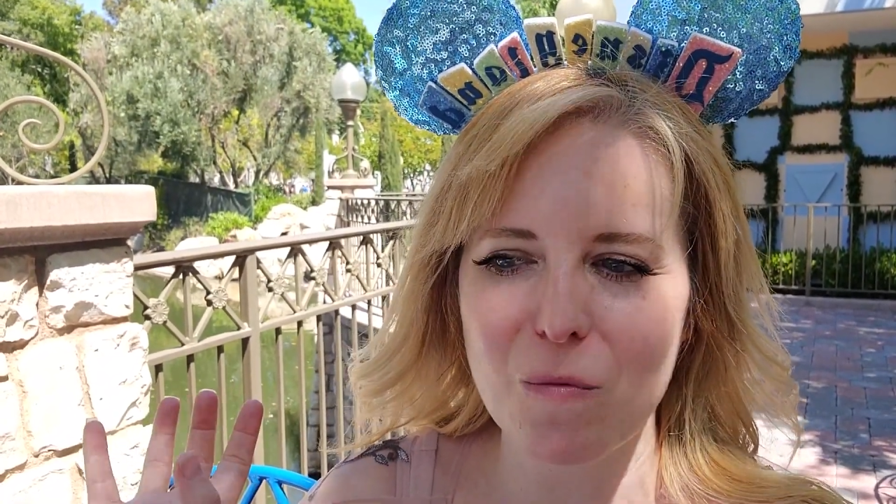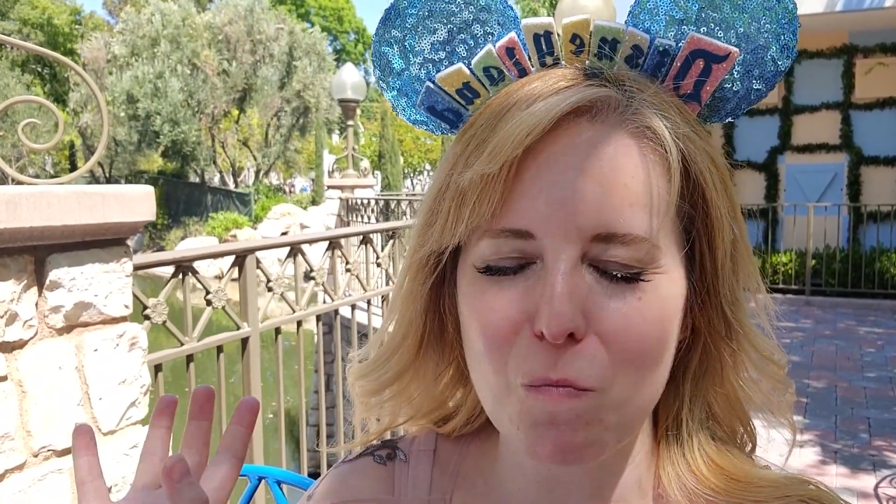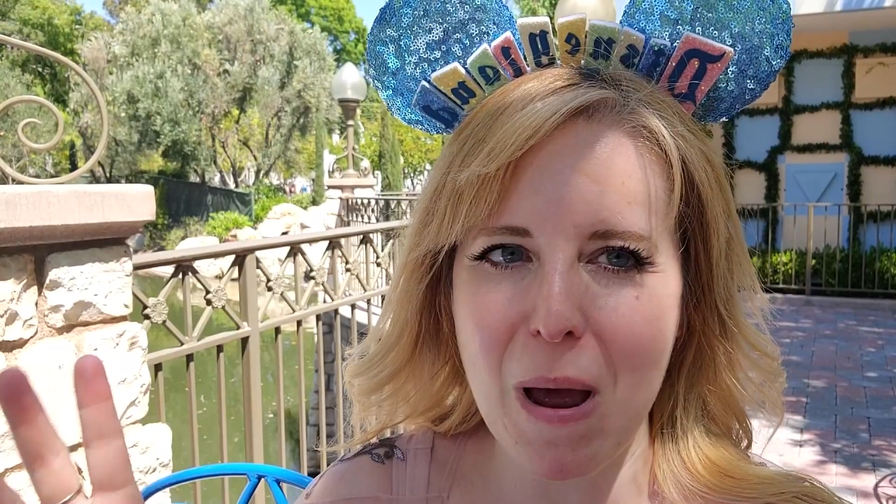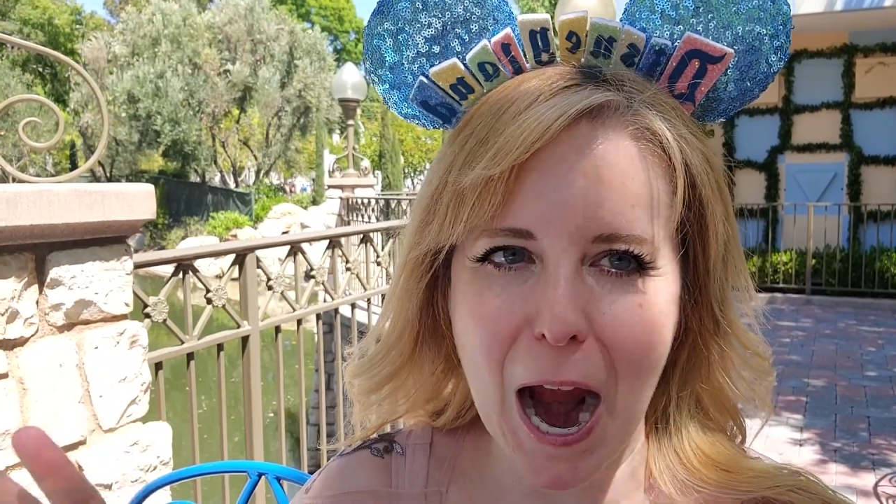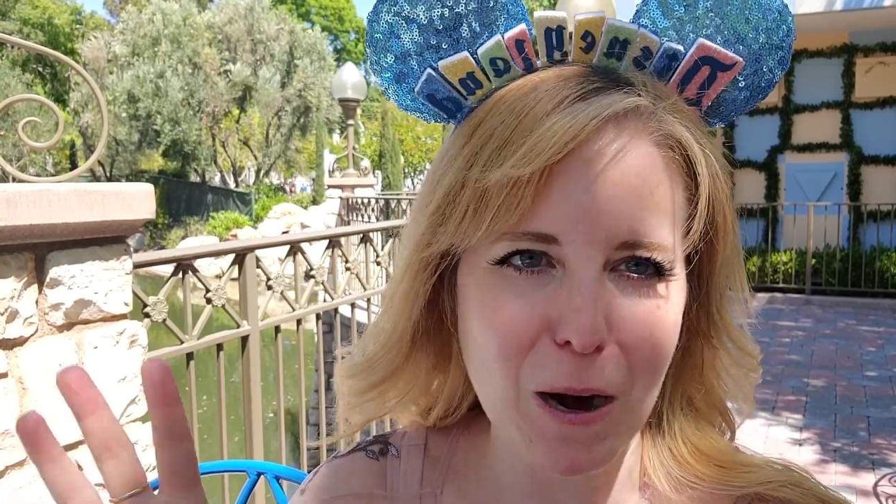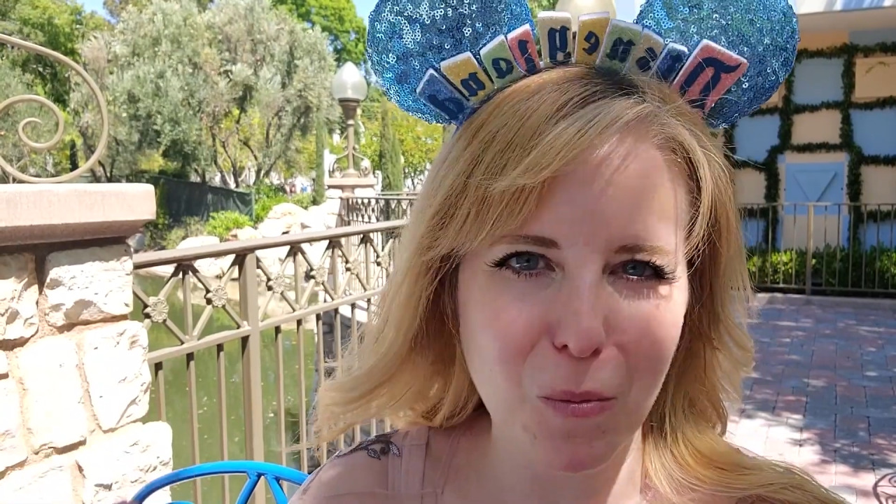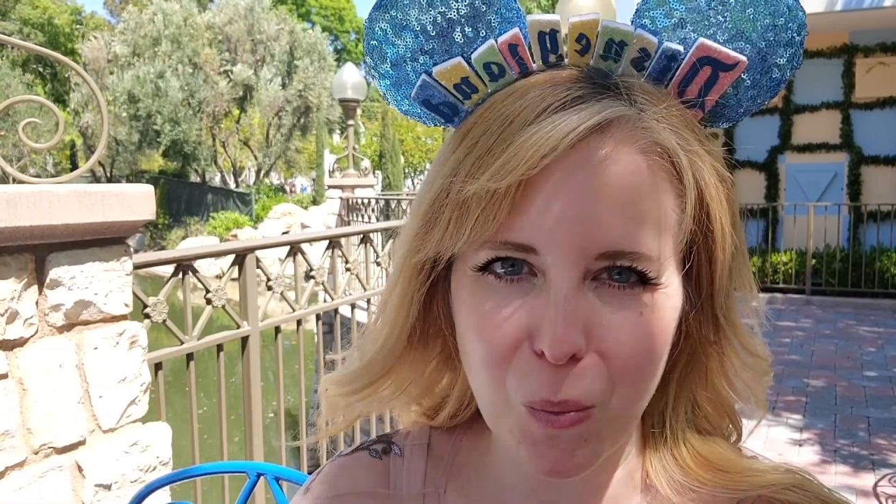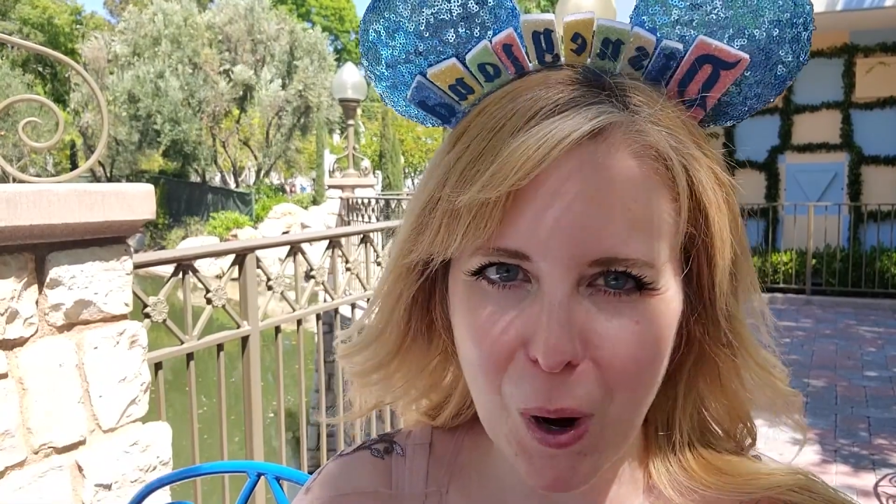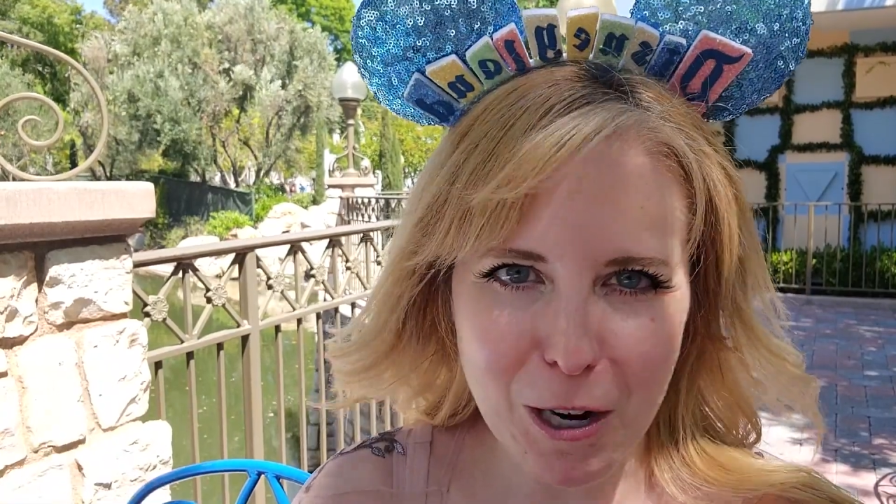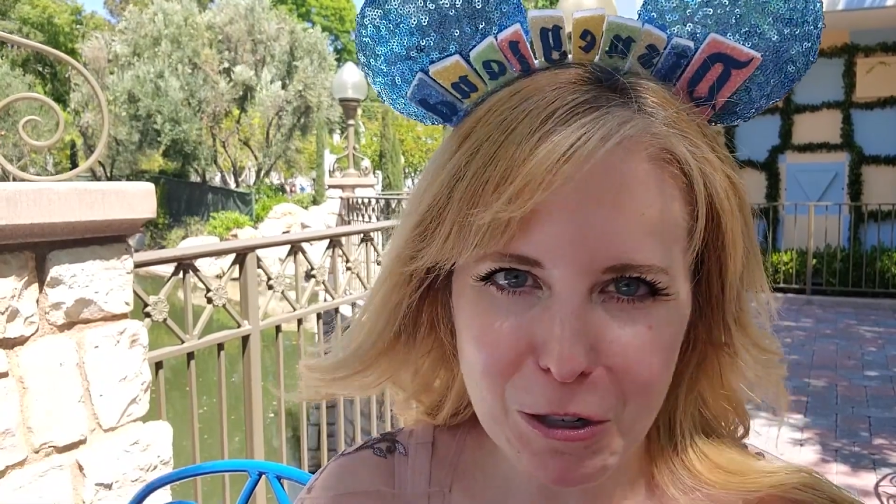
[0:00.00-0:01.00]
mad
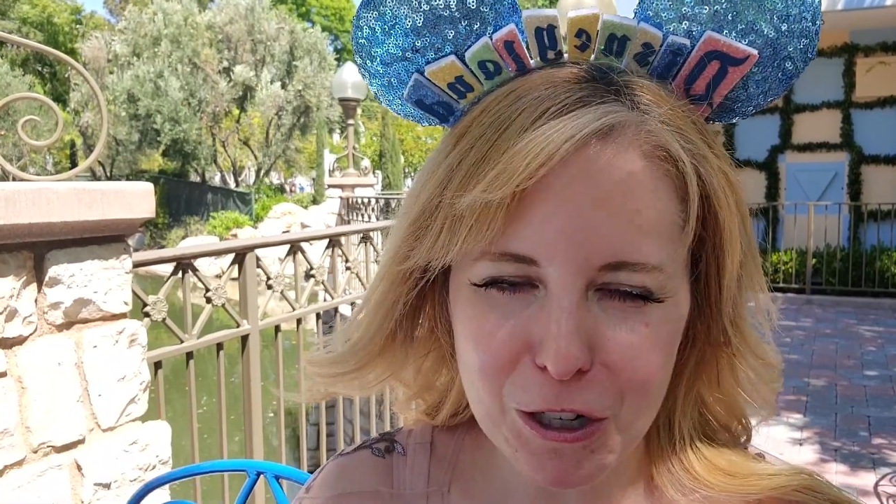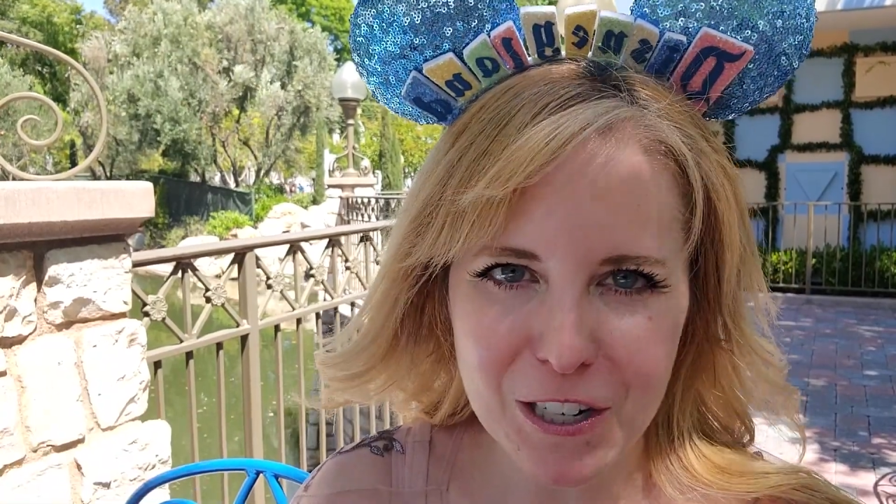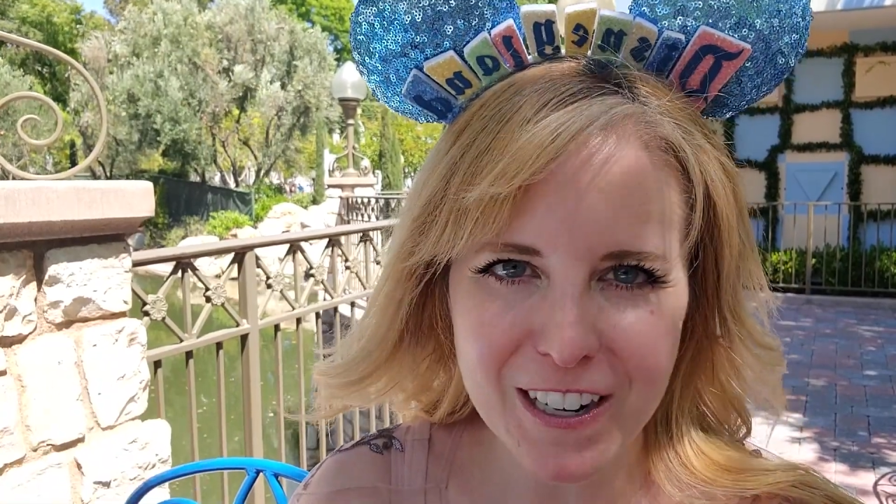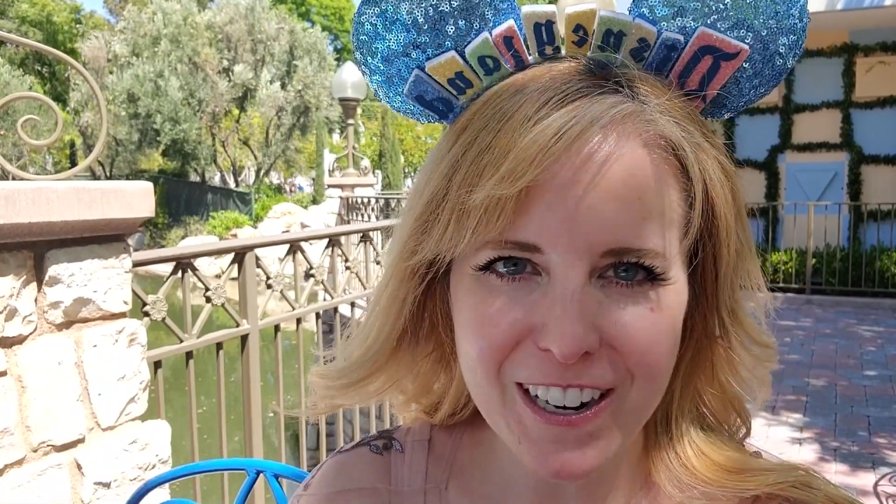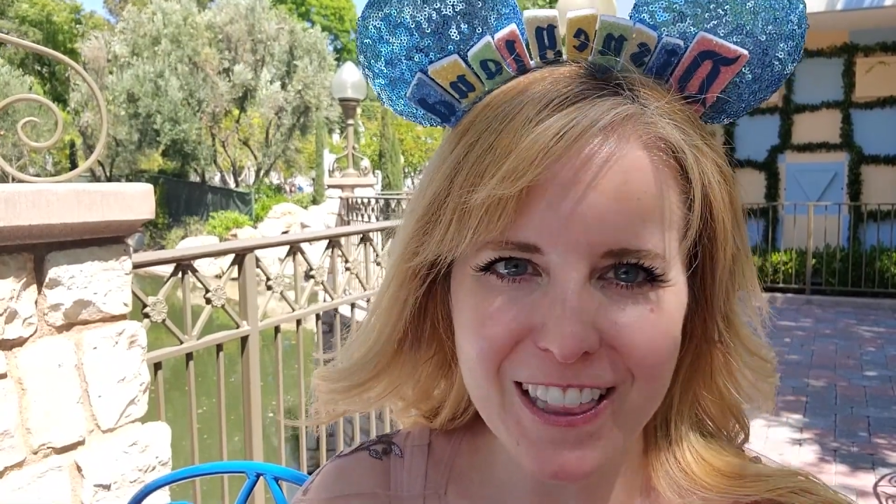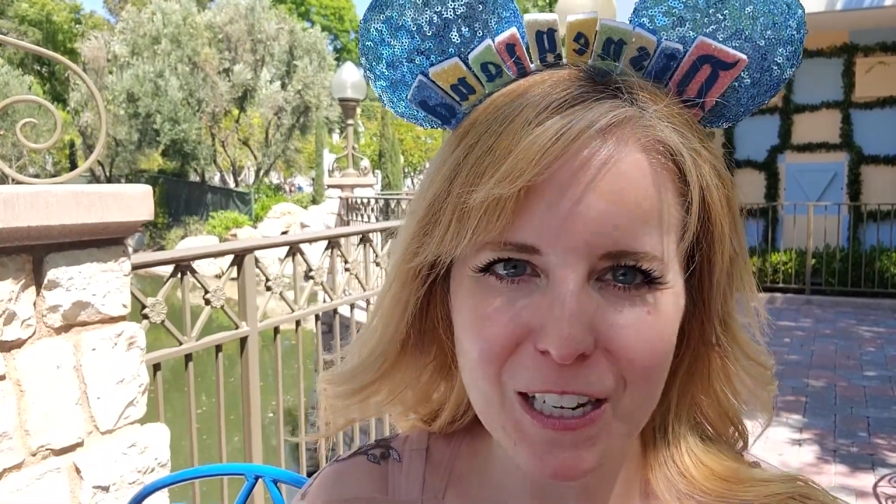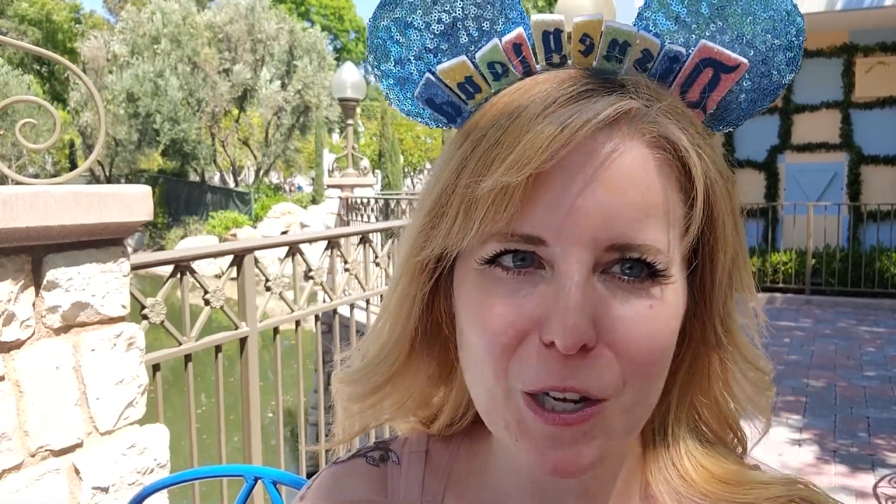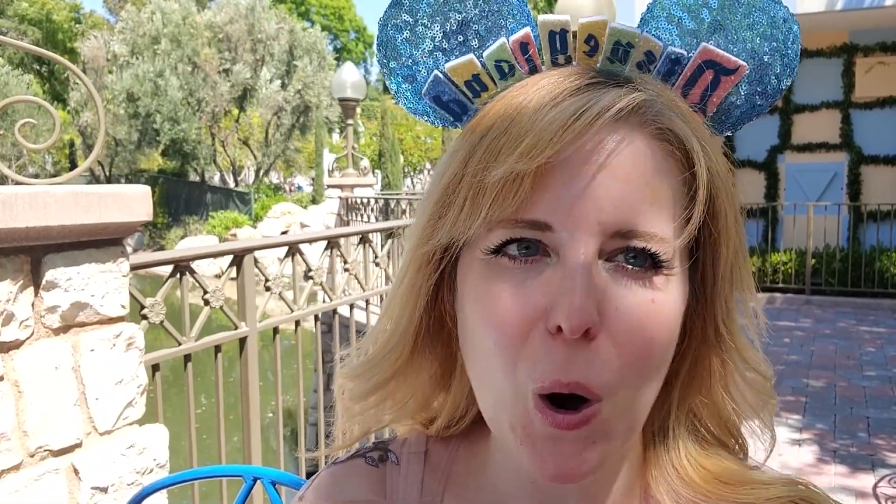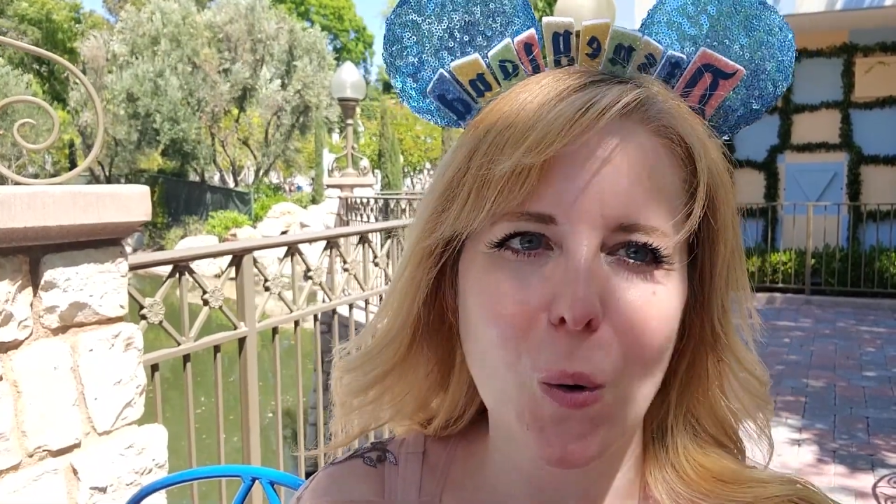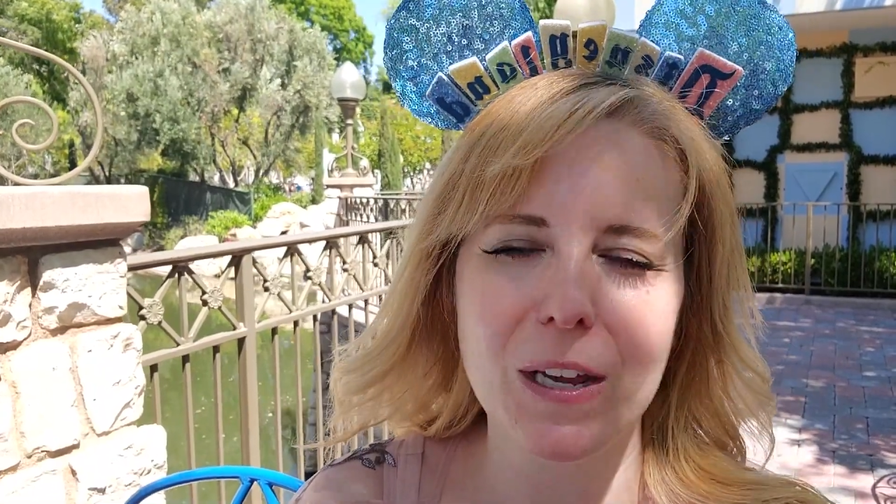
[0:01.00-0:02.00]
rush
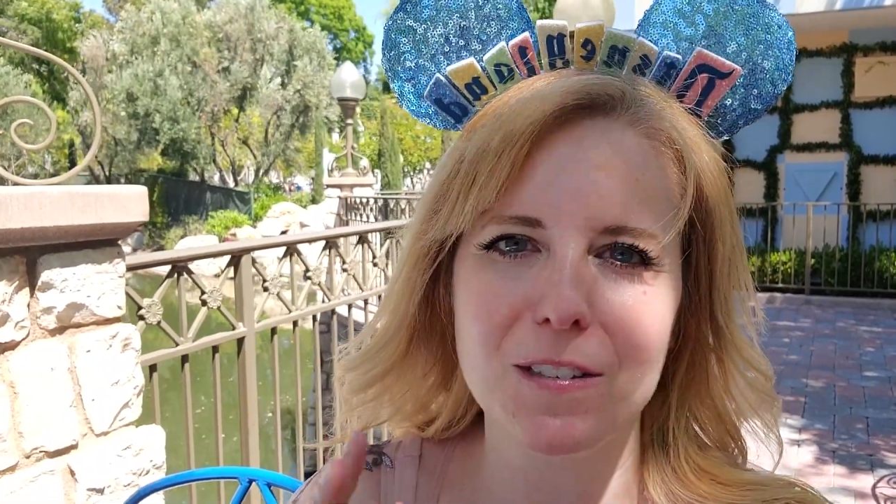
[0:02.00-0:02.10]
that's always